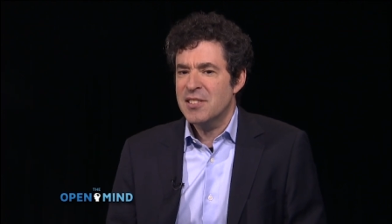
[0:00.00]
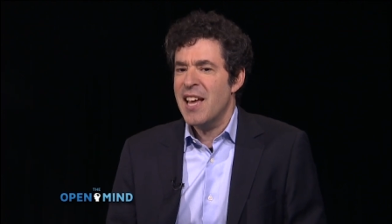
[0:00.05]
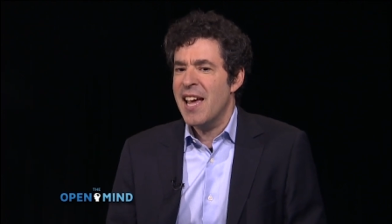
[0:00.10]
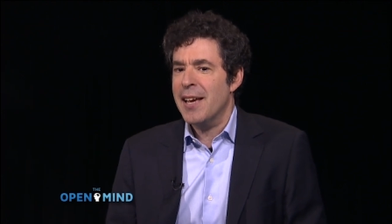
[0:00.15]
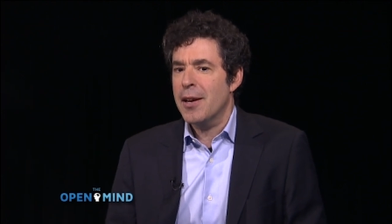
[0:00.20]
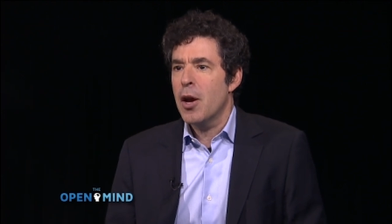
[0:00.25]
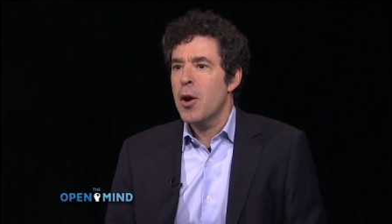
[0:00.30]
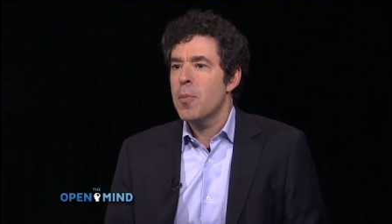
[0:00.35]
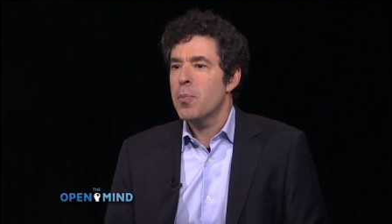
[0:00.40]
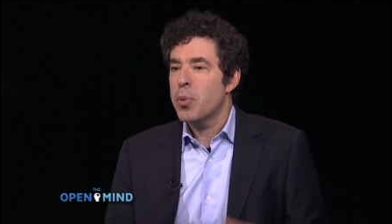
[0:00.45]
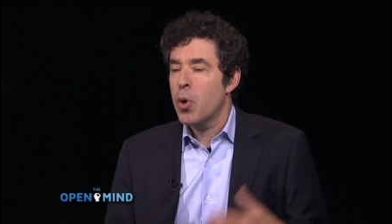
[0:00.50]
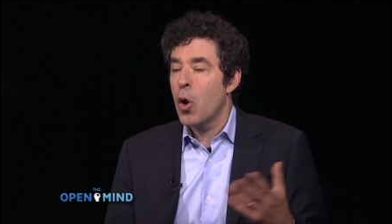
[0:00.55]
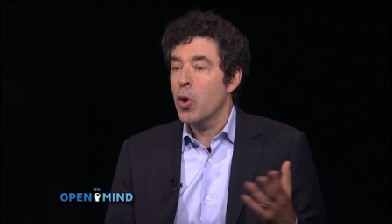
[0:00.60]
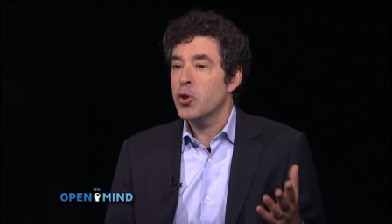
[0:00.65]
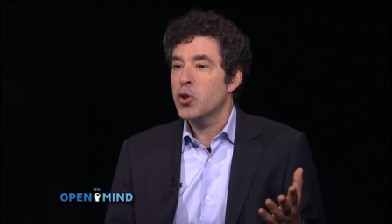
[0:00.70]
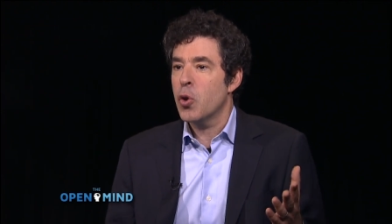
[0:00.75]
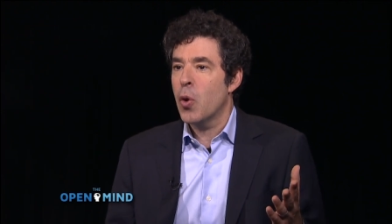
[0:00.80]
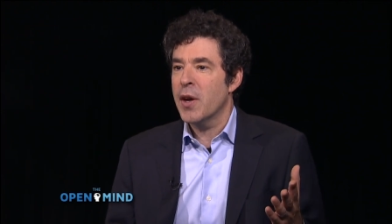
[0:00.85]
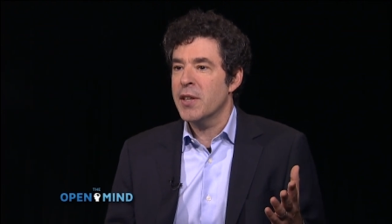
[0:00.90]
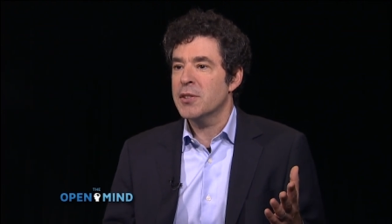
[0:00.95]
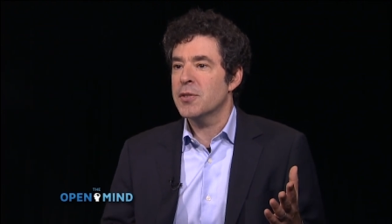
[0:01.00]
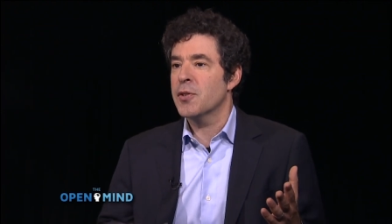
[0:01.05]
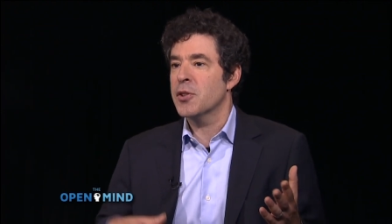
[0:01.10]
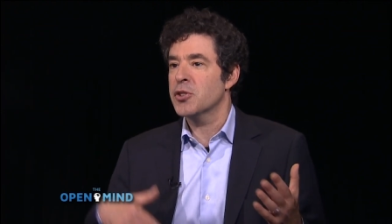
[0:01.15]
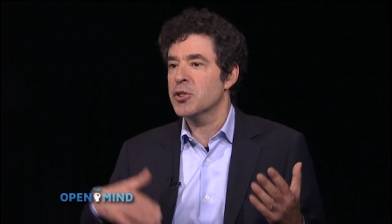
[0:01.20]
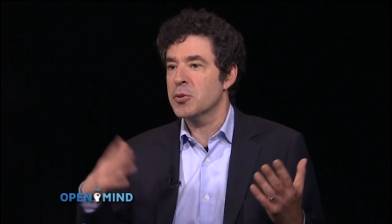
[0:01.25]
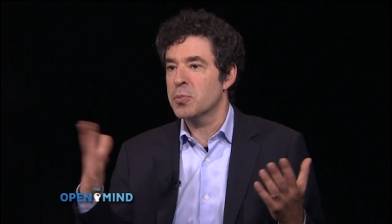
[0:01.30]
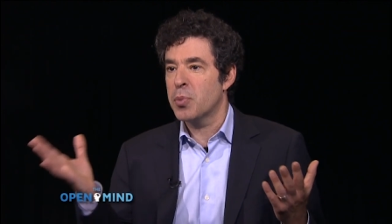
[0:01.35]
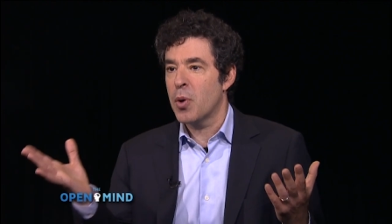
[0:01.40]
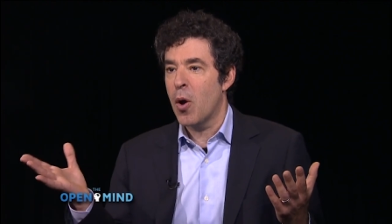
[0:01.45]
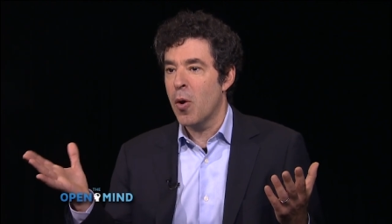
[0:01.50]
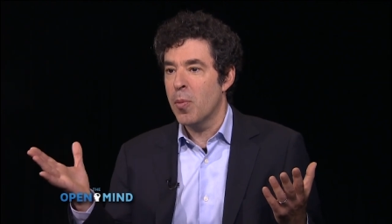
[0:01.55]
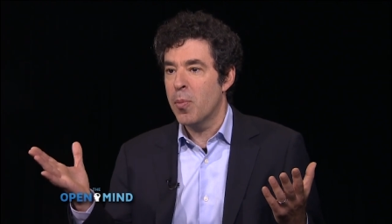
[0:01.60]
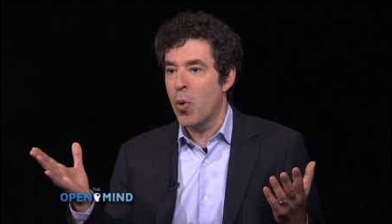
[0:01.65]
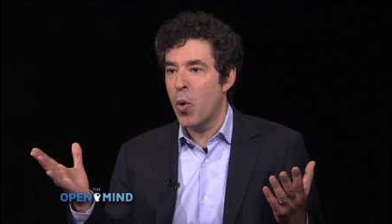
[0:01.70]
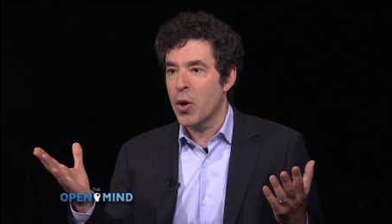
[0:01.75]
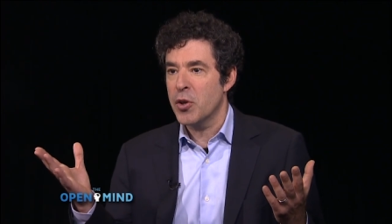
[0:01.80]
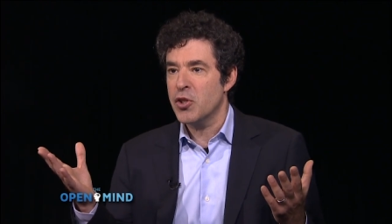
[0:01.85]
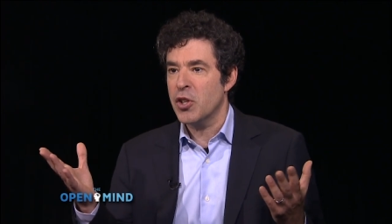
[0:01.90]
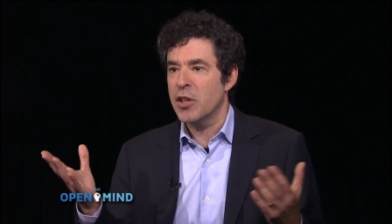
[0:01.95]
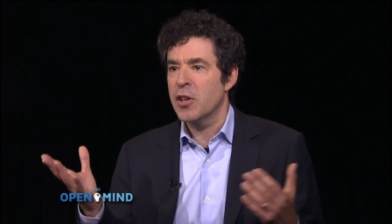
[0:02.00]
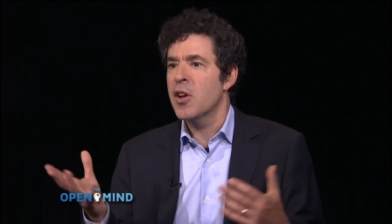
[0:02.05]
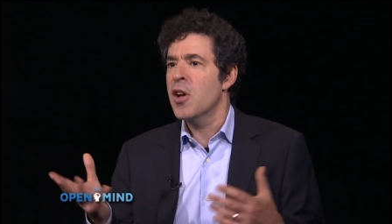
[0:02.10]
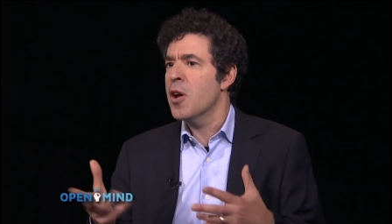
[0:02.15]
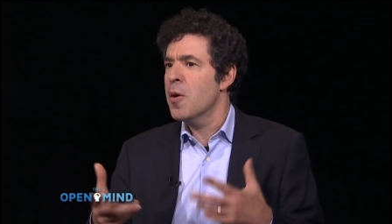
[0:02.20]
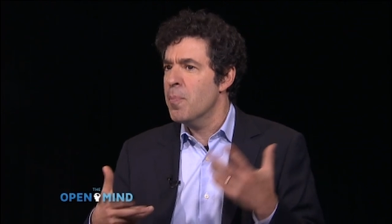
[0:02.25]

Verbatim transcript: Take pro choice versus pro abortion.